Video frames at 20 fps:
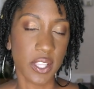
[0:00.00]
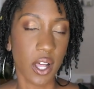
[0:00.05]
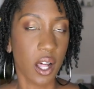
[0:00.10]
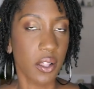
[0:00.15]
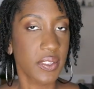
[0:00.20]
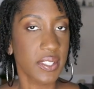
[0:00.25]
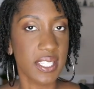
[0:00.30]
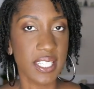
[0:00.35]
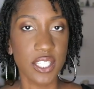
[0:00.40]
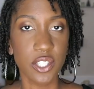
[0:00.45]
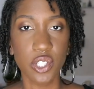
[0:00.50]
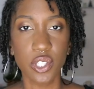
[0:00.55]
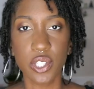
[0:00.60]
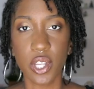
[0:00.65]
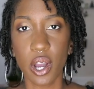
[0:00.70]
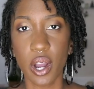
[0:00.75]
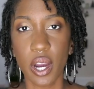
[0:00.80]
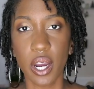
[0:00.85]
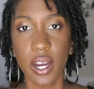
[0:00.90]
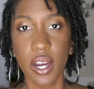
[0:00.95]
All the teachers
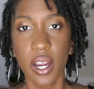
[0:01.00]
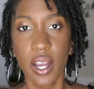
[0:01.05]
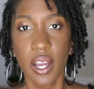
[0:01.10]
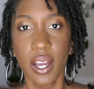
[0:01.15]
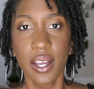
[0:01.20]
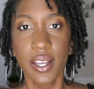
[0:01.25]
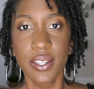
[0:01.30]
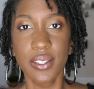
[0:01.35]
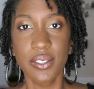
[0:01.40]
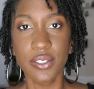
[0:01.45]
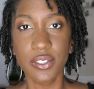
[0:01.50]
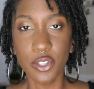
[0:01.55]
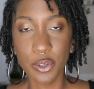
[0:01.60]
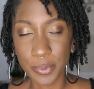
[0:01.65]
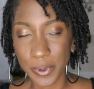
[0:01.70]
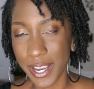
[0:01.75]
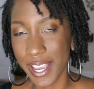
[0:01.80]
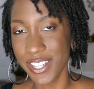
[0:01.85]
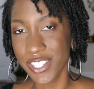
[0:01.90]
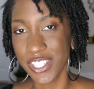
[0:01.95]
are
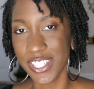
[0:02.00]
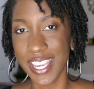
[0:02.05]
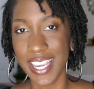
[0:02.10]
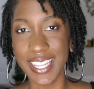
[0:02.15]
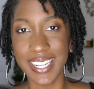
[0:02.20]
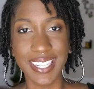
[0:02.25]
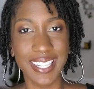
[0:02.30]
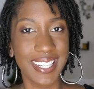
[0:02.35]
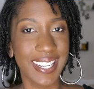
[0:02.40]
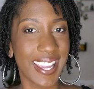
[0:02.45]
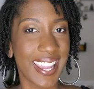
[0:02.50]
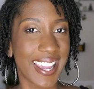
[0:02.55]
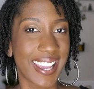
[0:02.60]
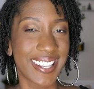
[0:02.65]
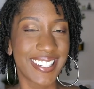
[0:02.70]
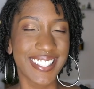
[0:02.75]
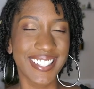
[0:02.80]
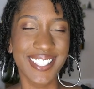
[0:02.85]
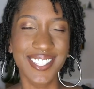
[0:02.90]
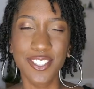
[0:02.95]
super educated
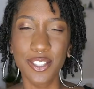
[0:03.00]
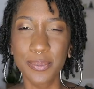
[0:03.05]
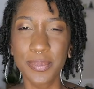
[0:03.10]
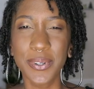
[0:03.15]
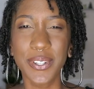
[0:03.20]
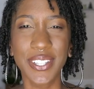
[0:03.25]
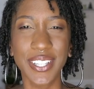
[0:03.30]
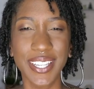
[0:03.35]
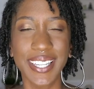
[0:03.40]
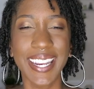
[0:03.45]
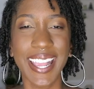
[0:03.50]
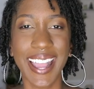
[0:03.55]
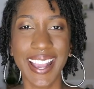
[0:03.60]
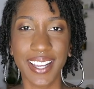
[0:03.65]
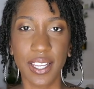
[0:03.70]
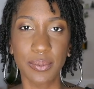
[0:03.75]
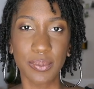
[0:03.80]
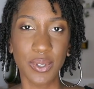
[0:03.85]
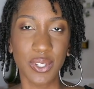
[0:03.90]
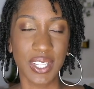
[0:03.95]
and super good at
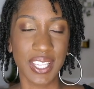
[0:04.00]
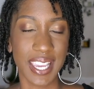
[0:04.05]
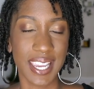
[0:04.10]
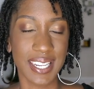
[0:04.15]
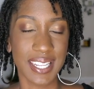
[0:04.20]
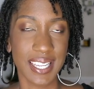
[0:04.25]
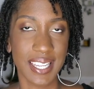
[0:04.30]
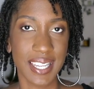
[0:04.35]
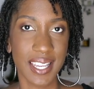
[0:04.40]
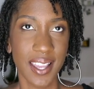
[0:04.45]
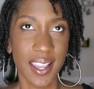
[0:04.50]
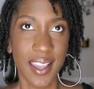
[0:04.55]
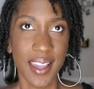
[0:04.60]
communicating.